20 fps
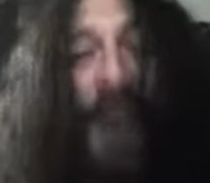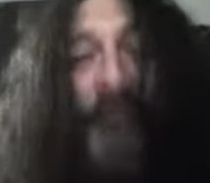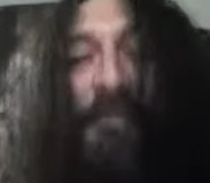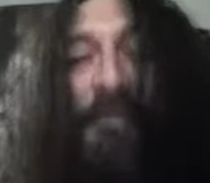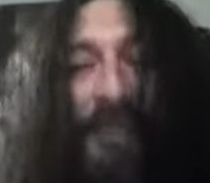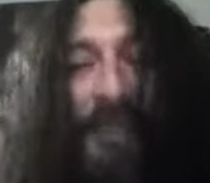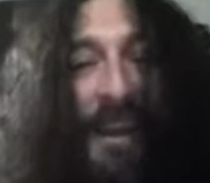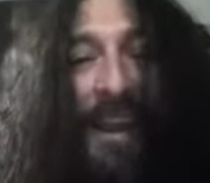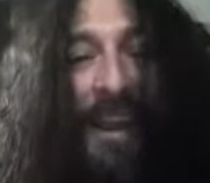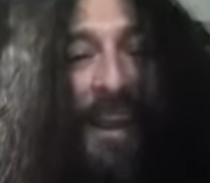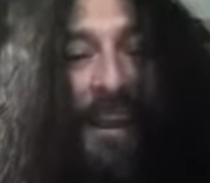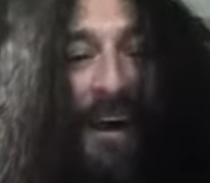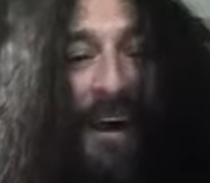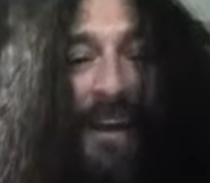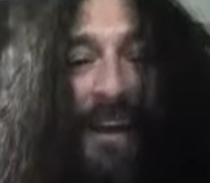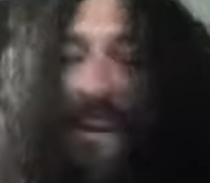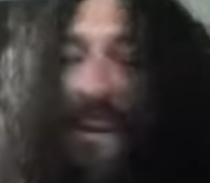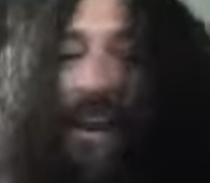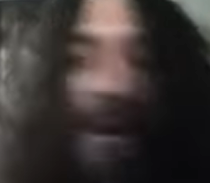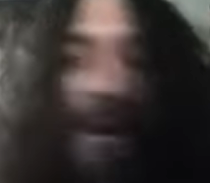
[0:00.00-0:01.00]
And
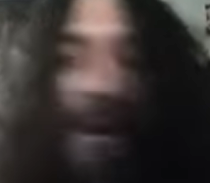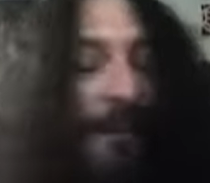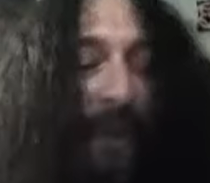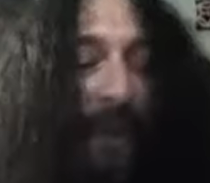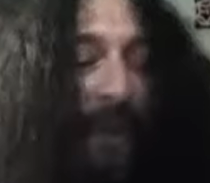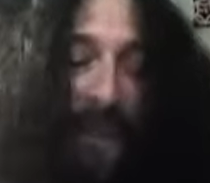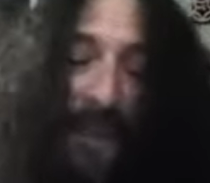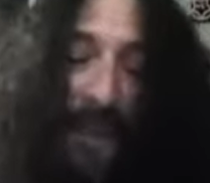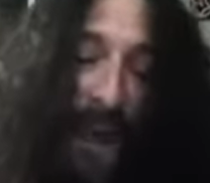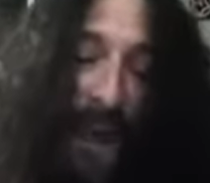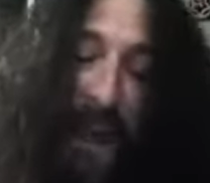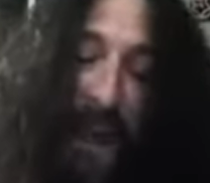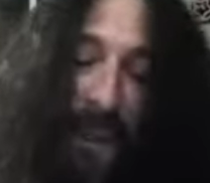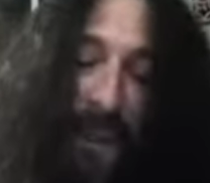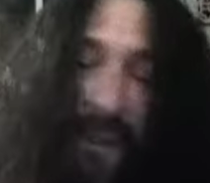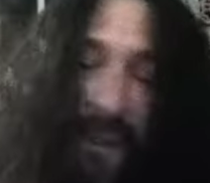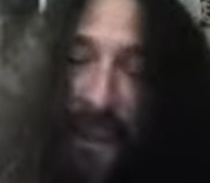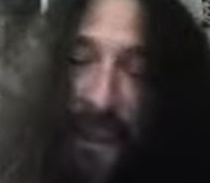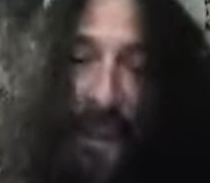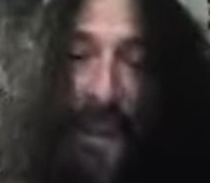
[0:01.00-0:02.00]
yeah, oh my god,
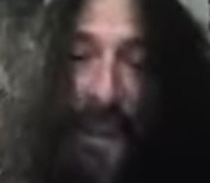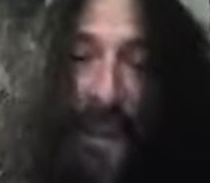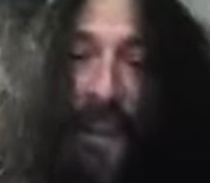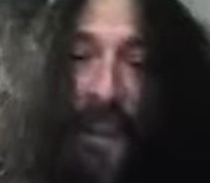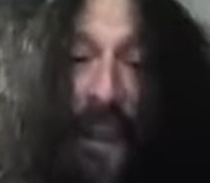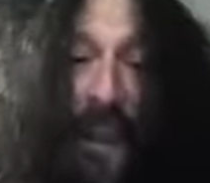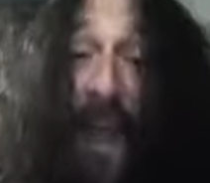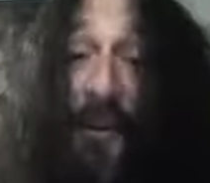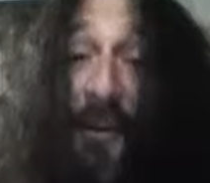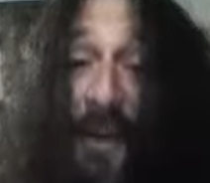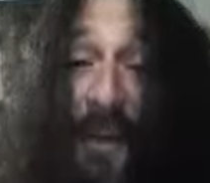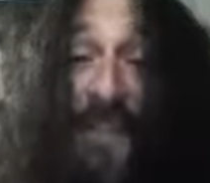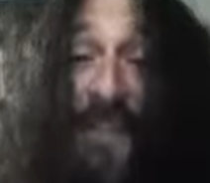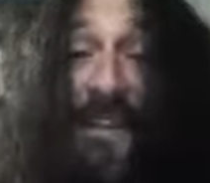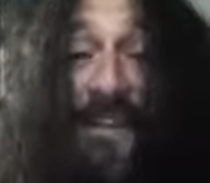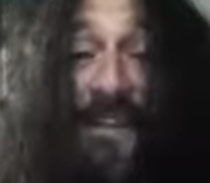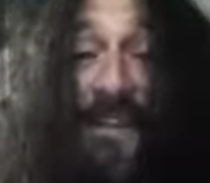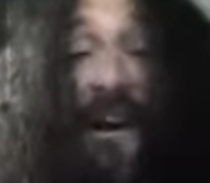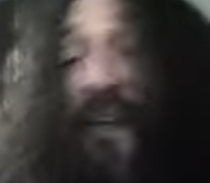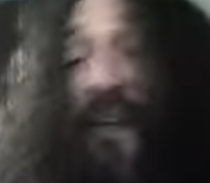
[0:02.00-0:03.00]
yeah, crazy
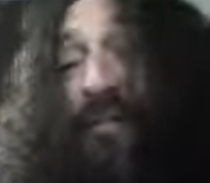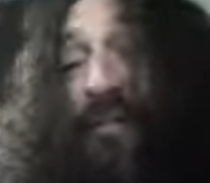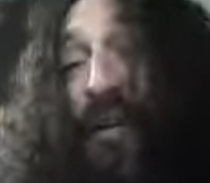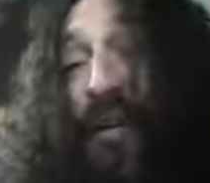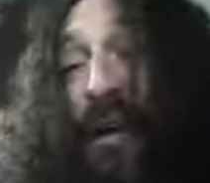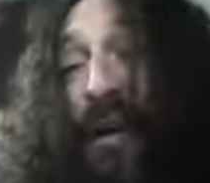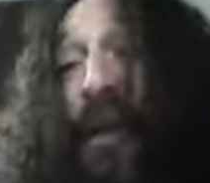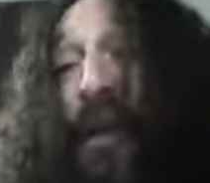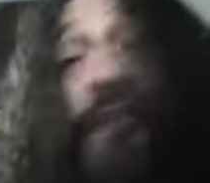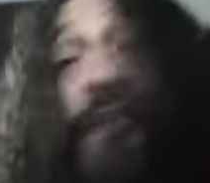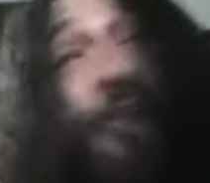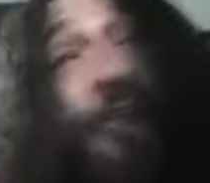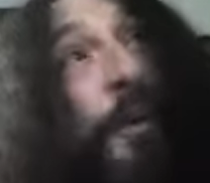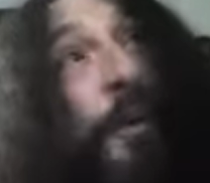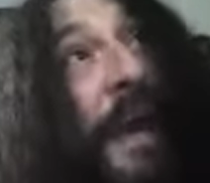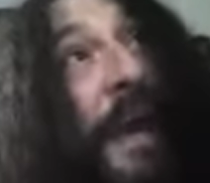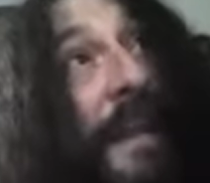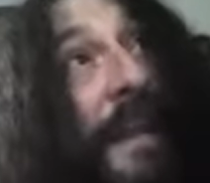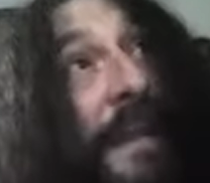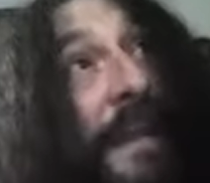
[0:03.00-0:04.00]
stuff. So we
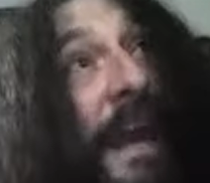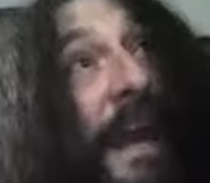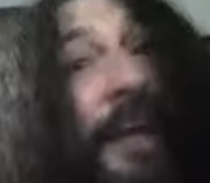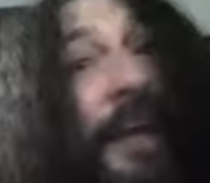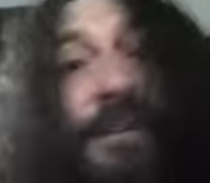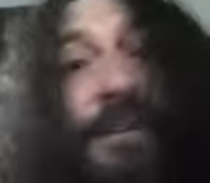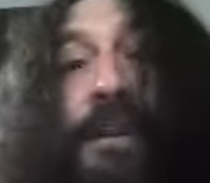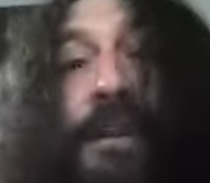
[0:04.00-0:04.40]
had the Galaxy.